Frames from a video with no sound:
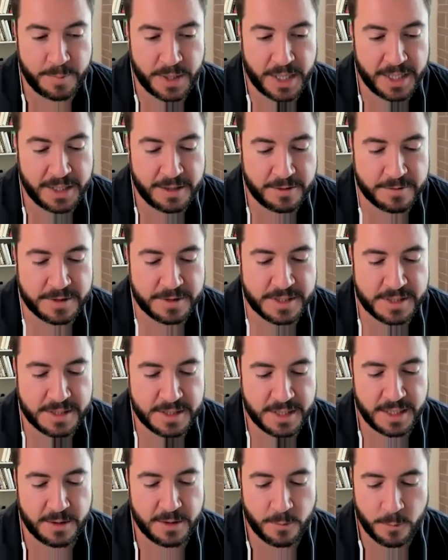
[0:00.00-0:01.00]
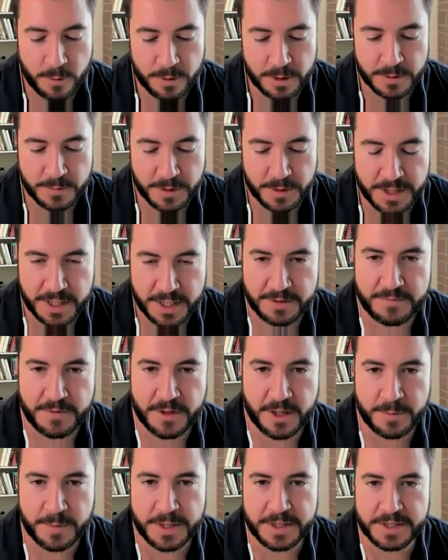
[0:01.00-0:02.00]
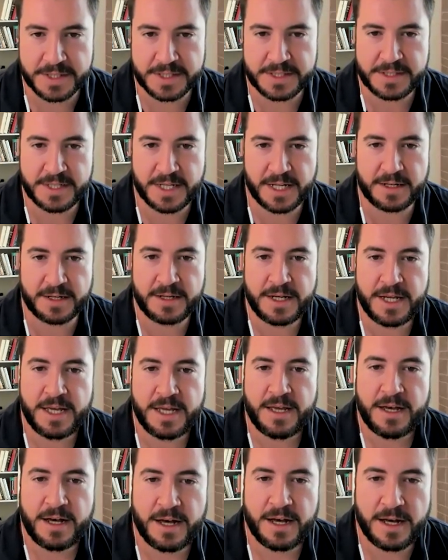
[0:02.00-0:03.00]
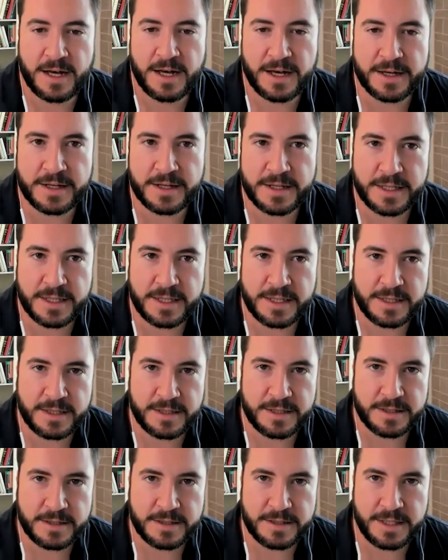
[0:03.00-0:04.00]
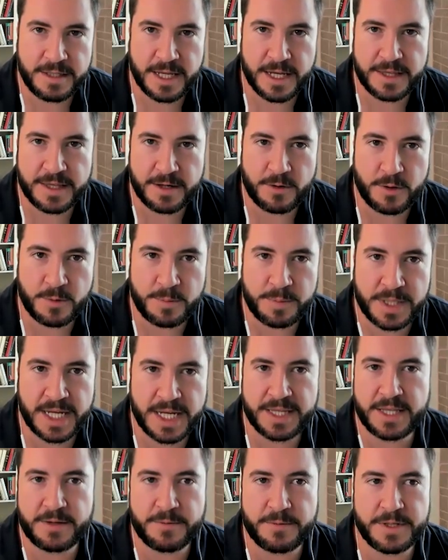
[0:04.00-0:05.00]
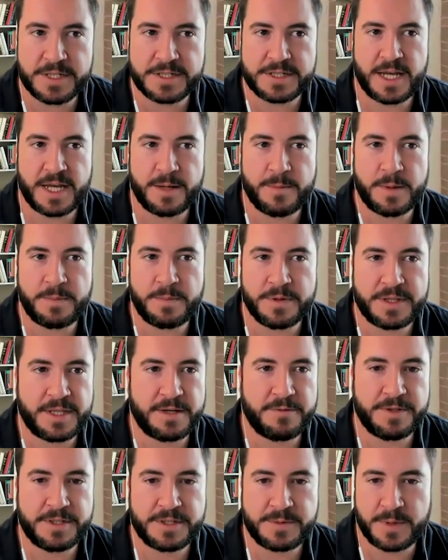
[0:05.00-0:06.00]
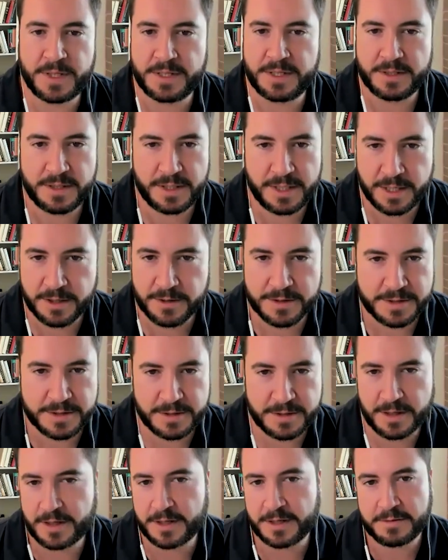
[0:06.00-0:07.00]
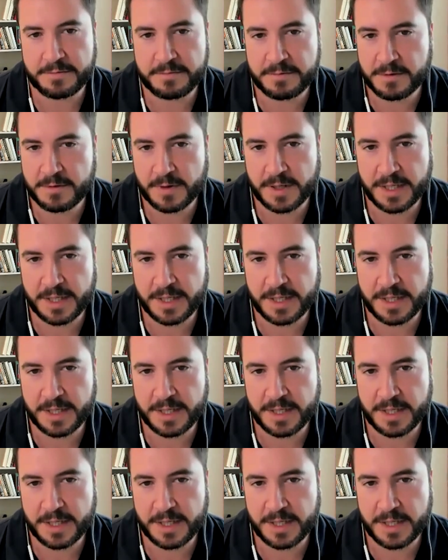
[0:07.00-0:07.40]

But I don't see a world where the environmentalists say, uh, yeah, that whole plan that we just came up with that we spent years on,